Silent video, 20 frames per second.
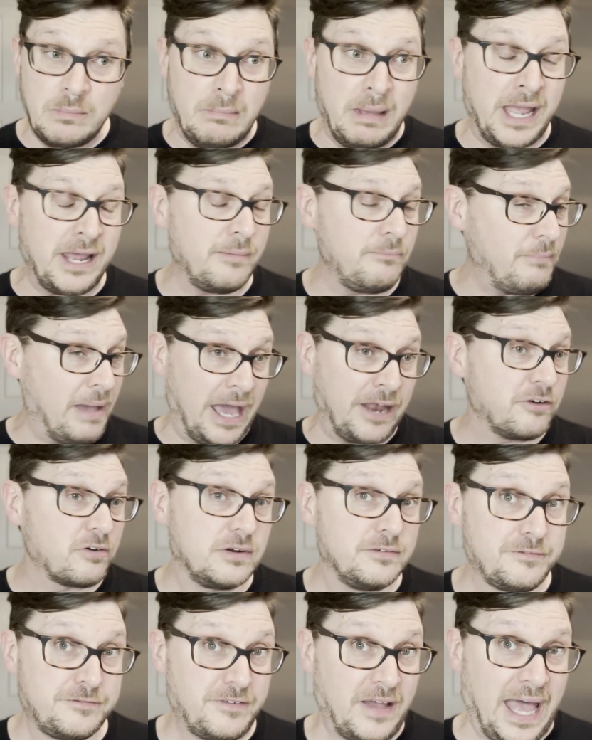ma matter
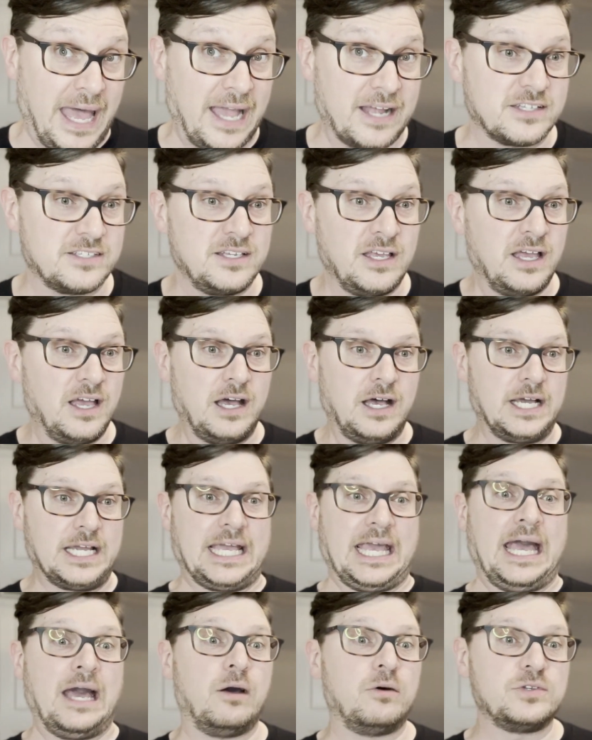of fact
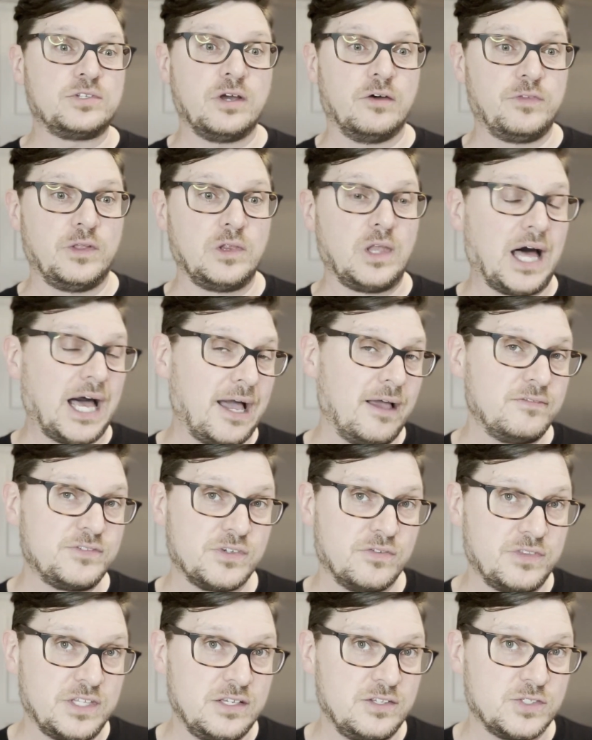account of the
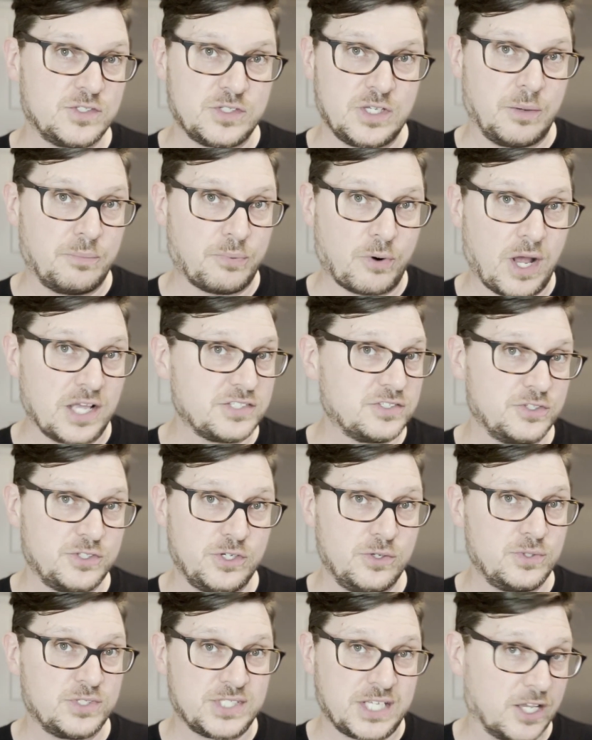lives of these uh,
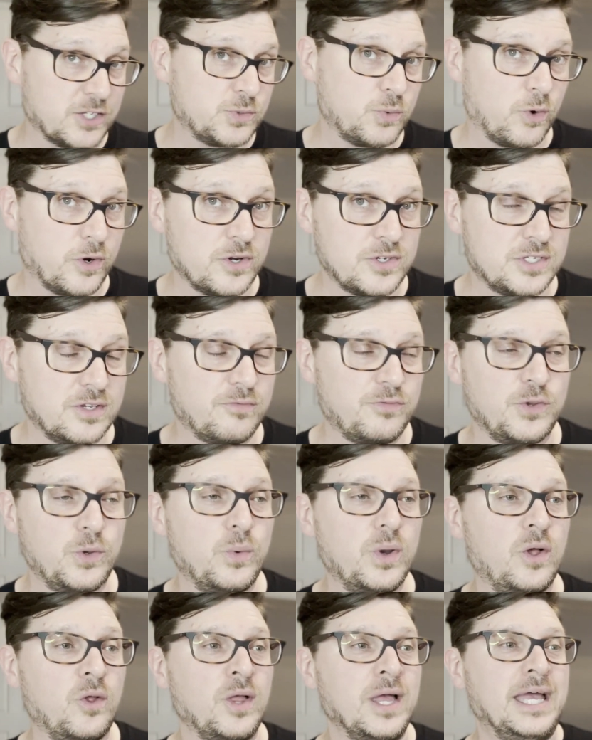prostitutes, sex workers, if you
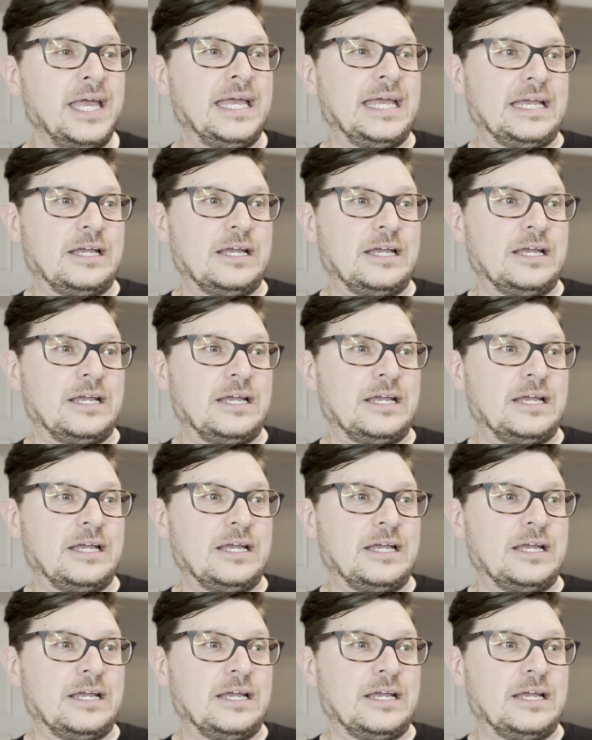will,